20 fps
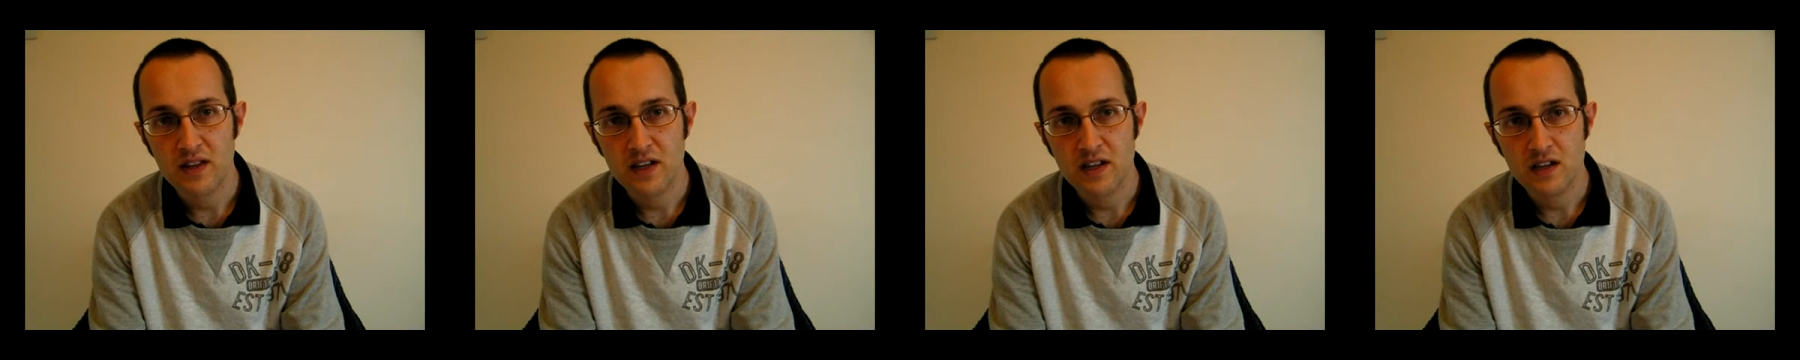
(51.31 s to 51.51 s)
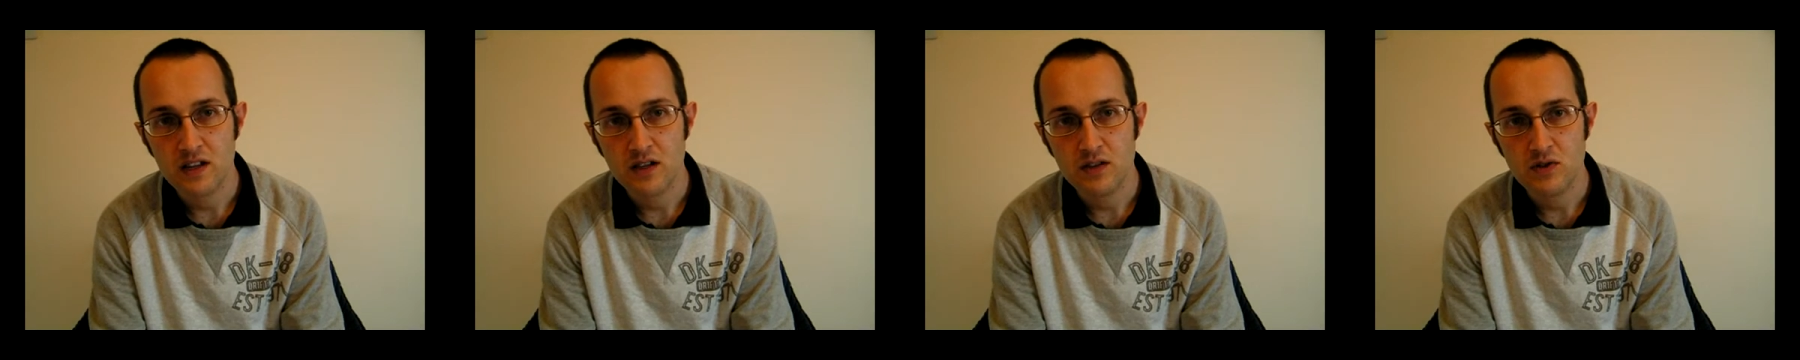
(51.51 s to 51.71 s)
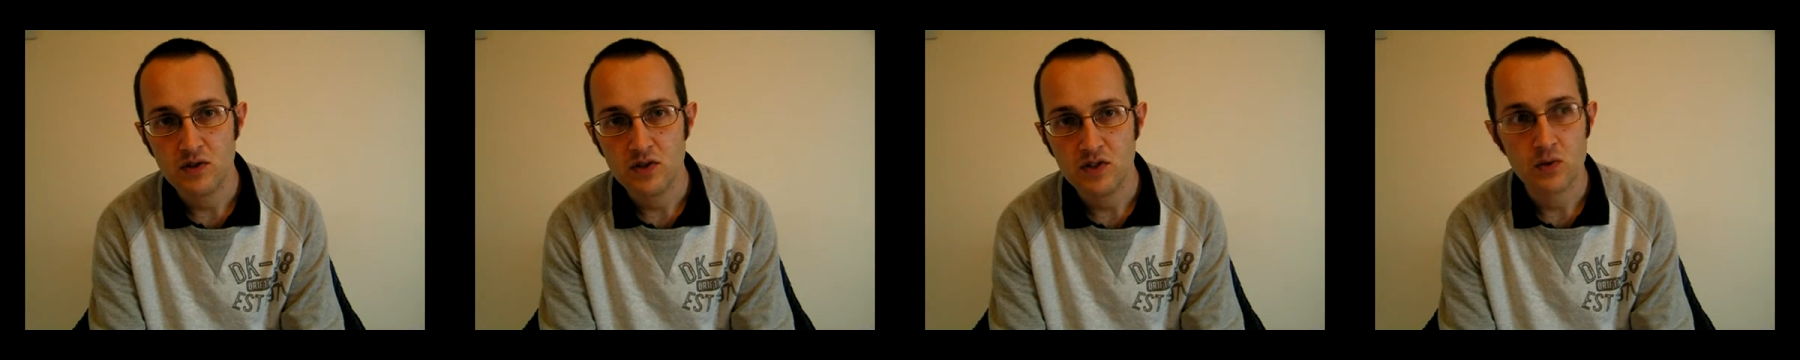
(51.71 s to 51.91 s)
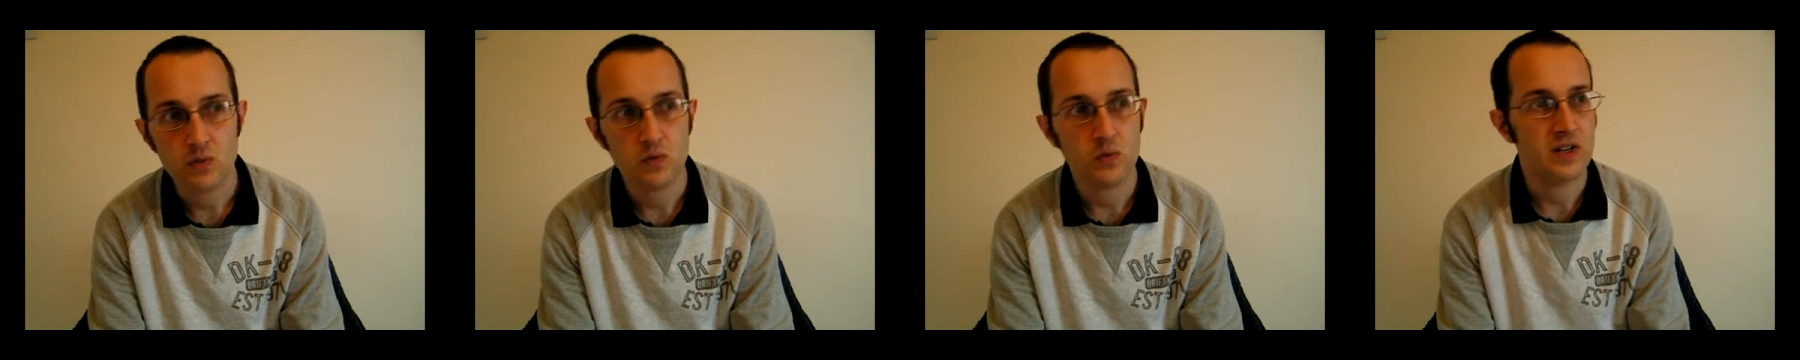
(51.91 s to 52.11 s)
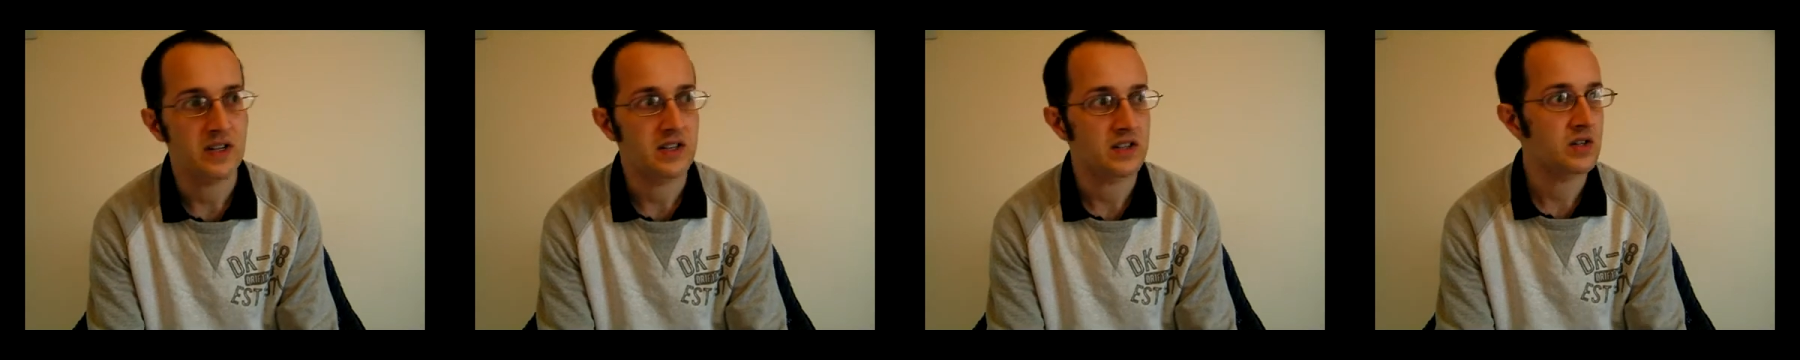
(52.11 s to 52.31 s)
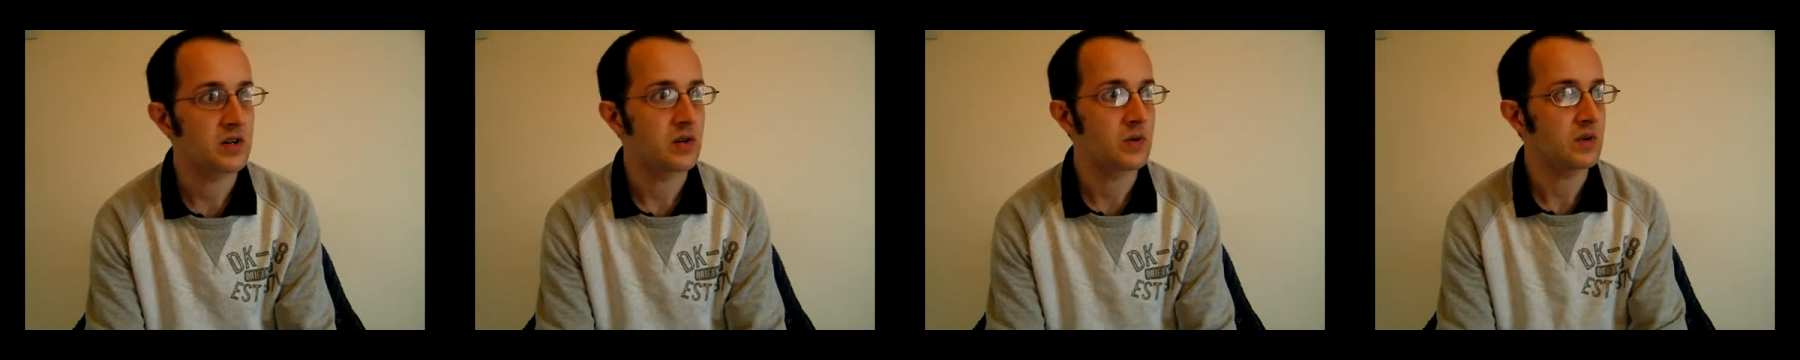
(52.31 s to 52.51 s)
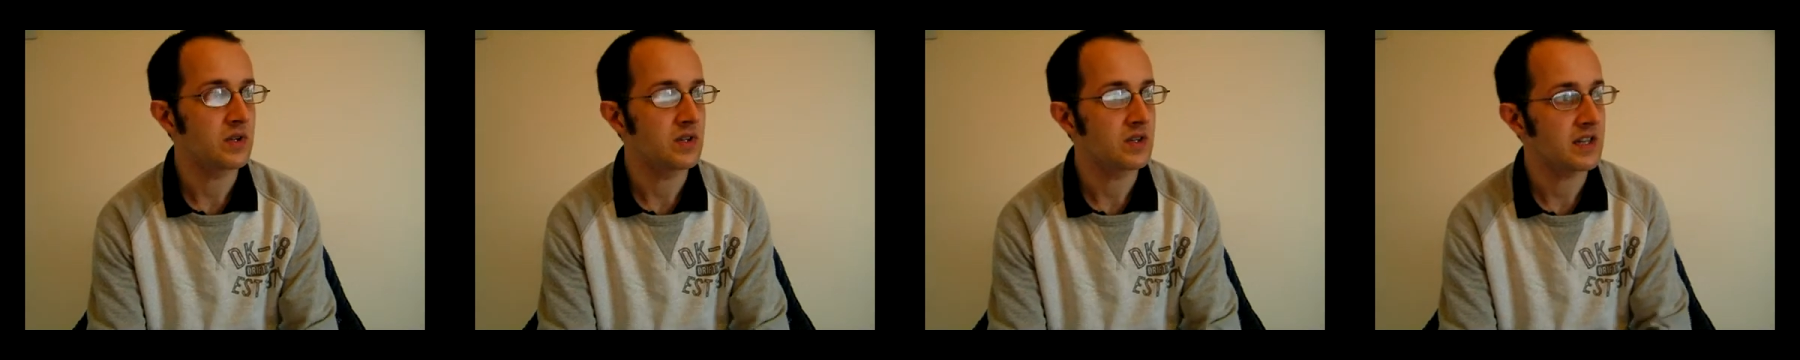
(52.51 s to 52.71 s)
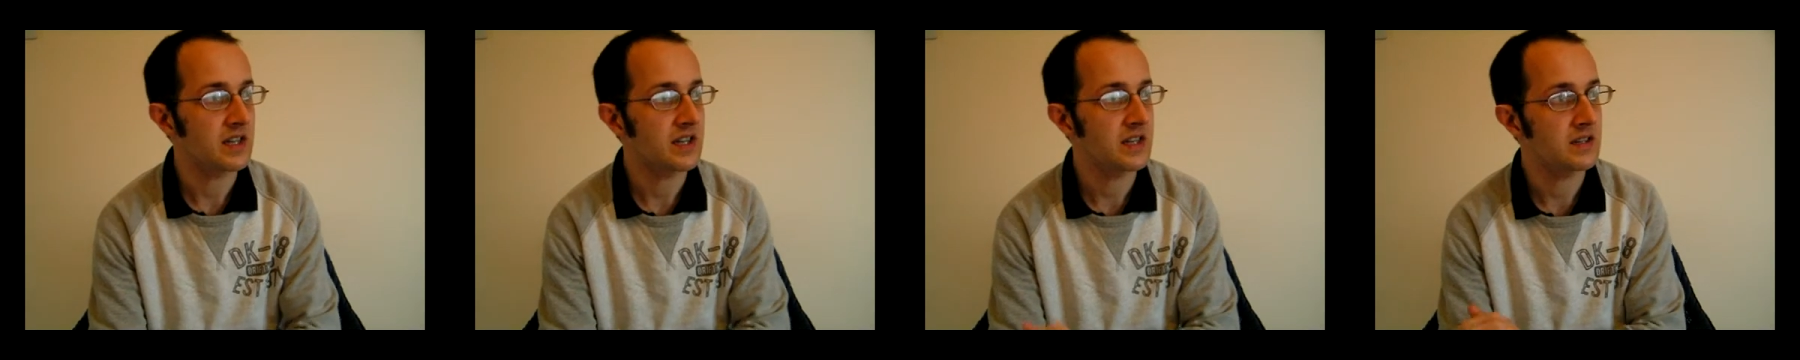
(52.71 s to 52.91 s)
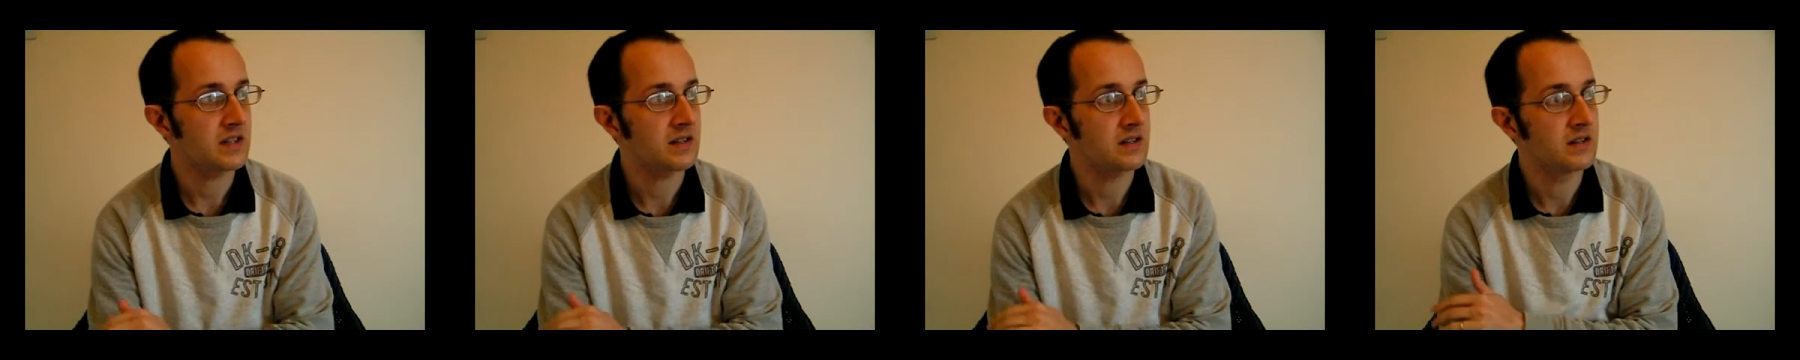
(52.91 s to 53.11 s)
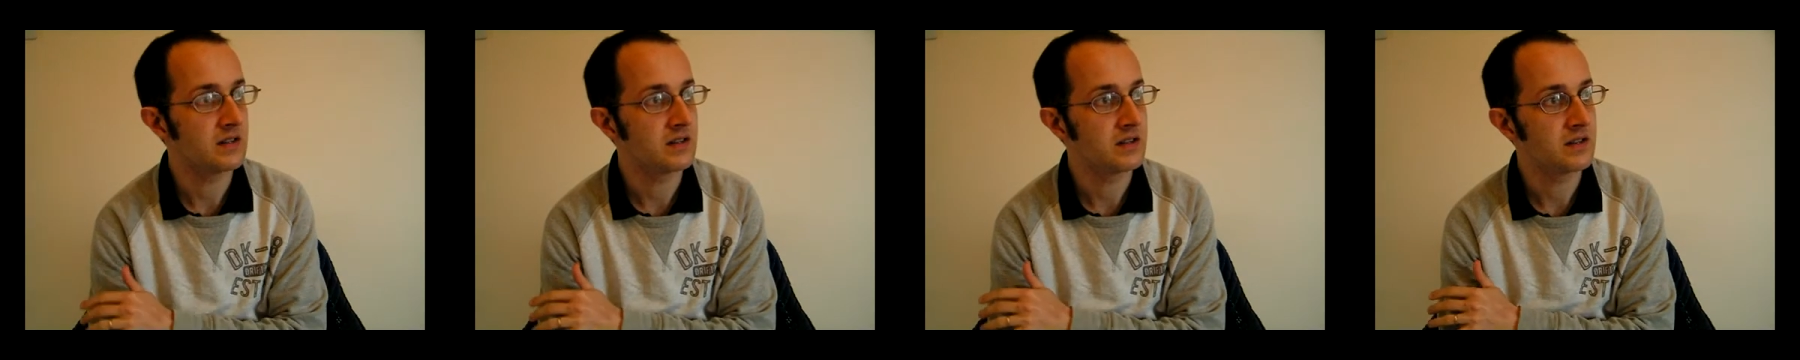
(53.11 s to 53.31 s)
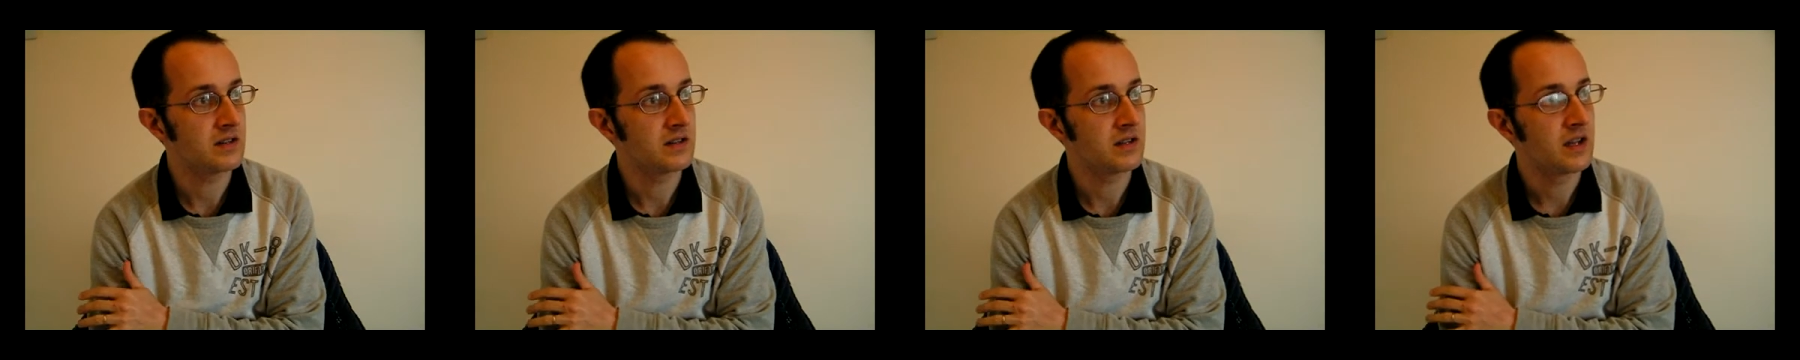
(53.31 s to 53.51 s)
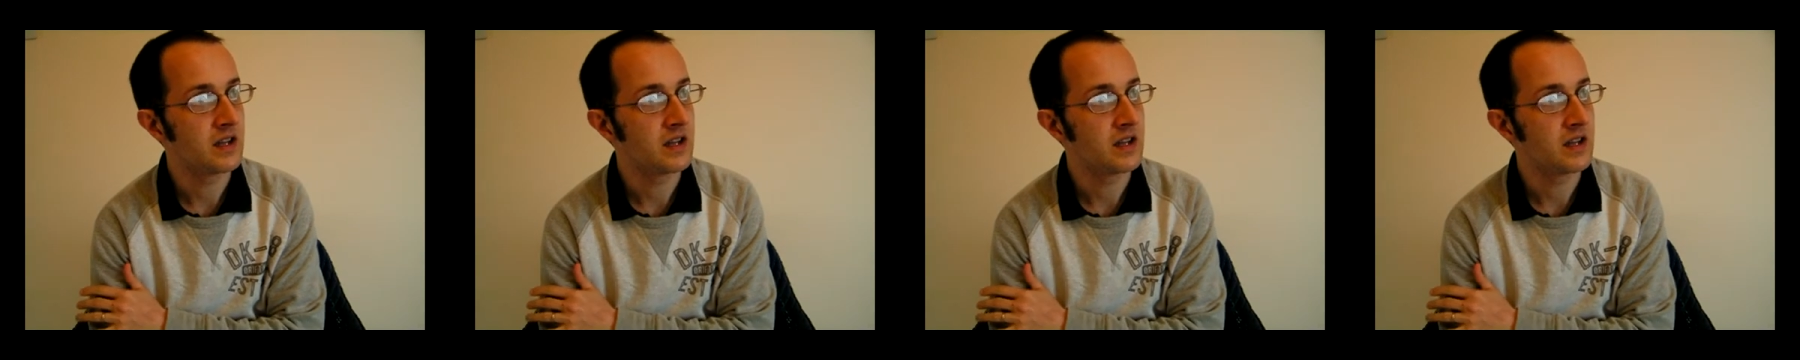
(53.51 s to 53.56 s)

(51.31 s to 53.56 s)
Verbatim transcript: when they're used, which will kill